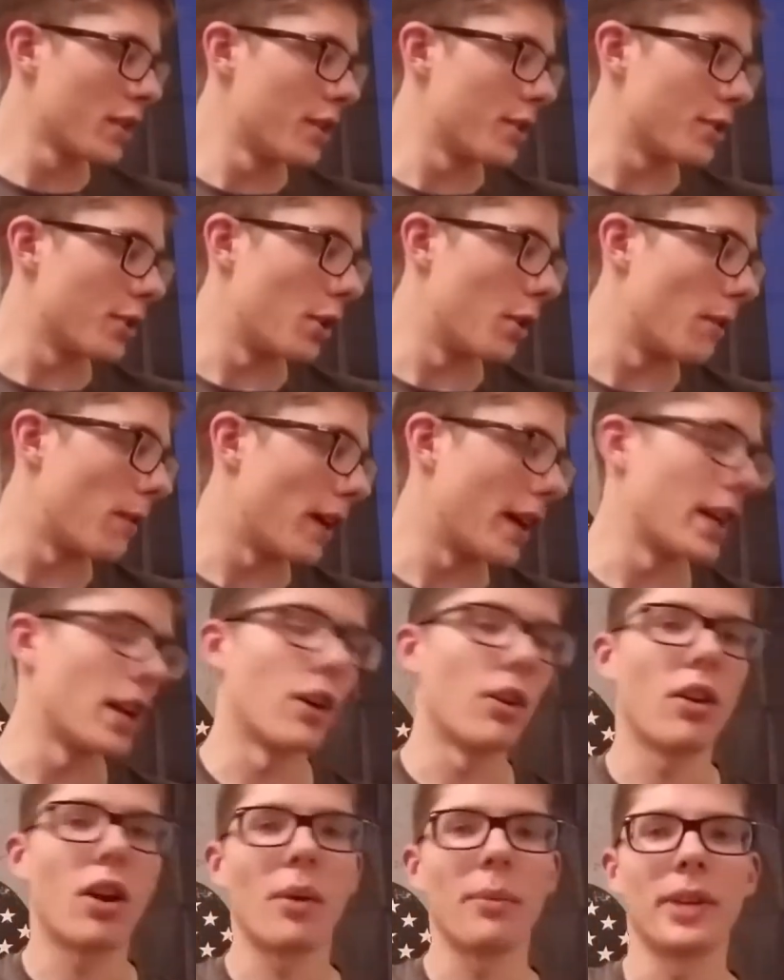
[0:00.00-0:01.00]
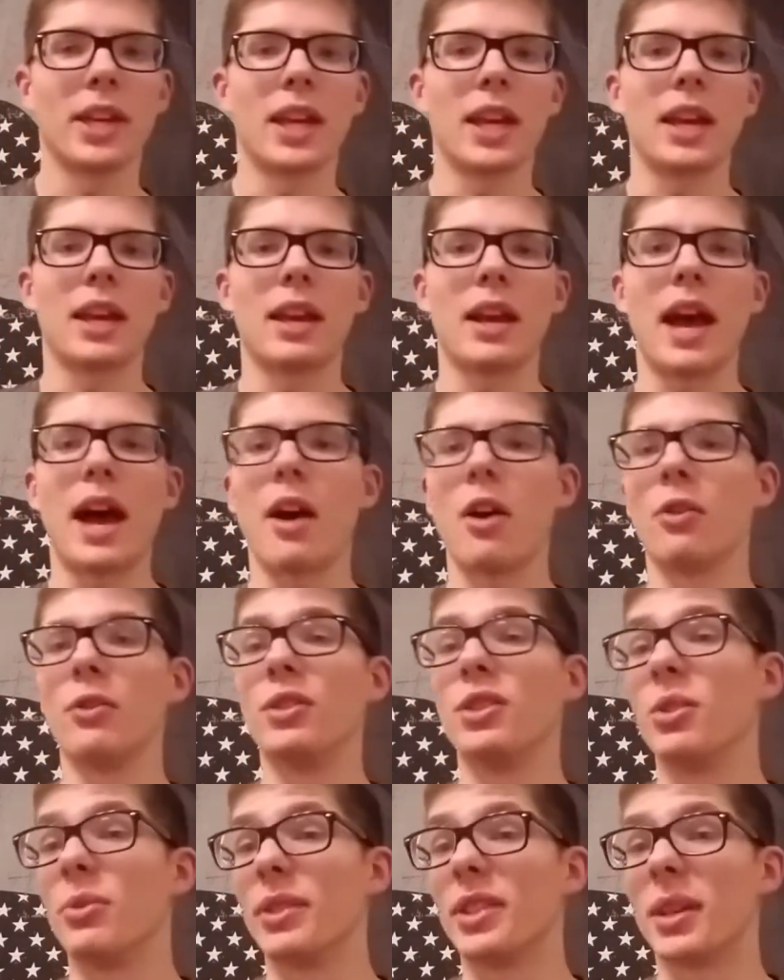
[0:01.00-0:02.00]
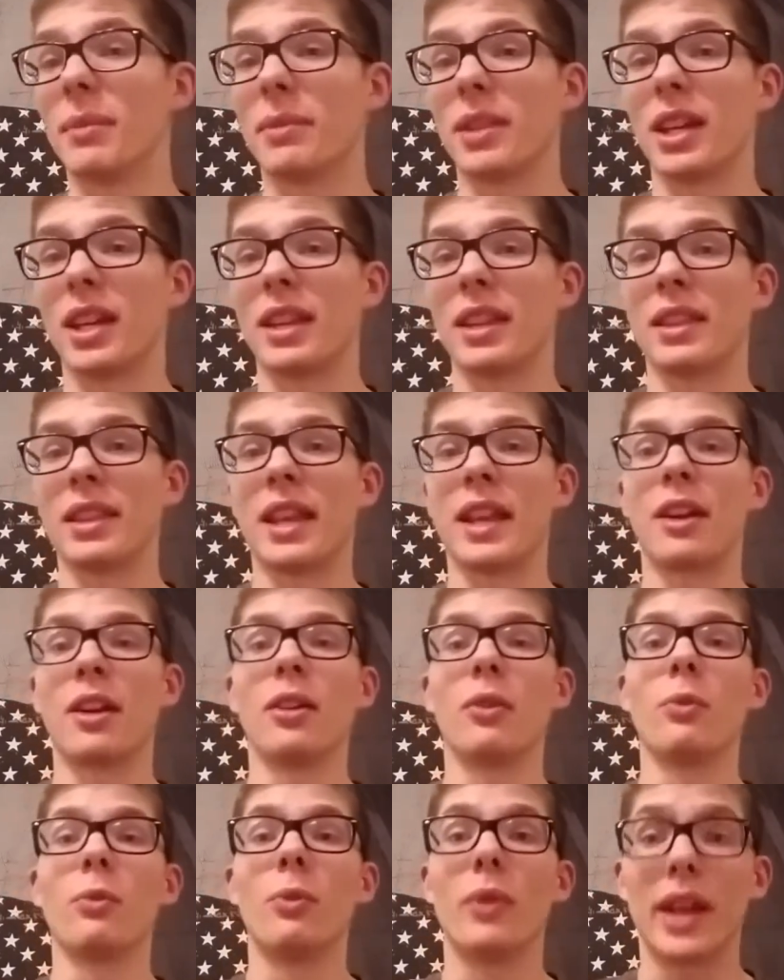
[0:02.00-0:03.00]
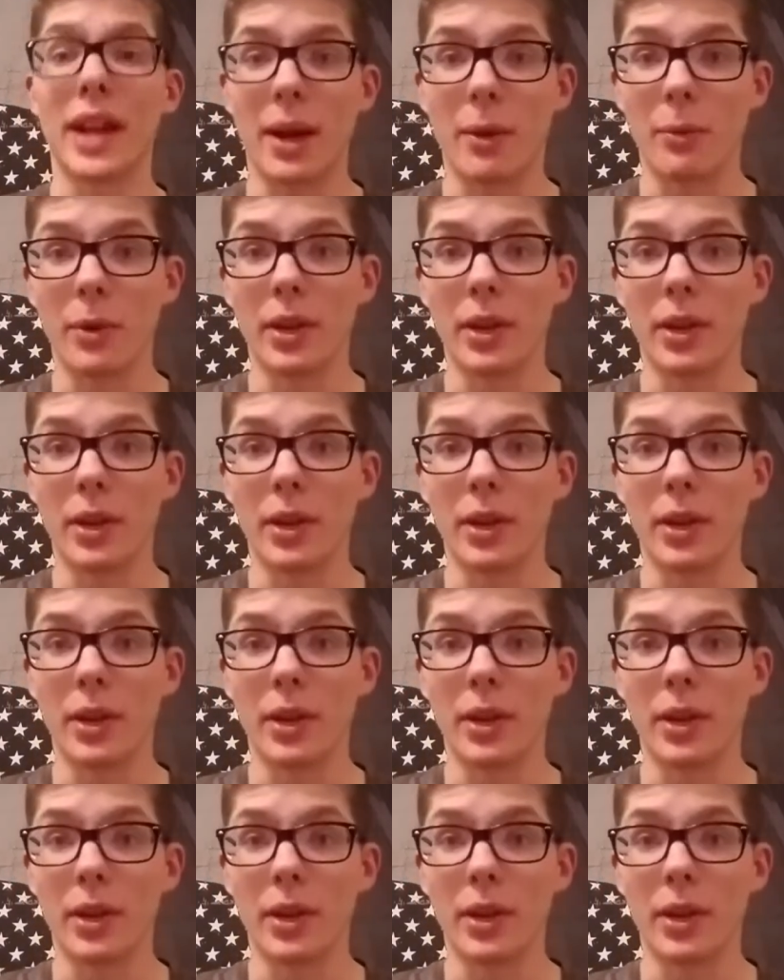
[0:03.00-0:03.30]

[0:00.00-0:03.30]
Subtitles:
So if I know I'll be out doing something and I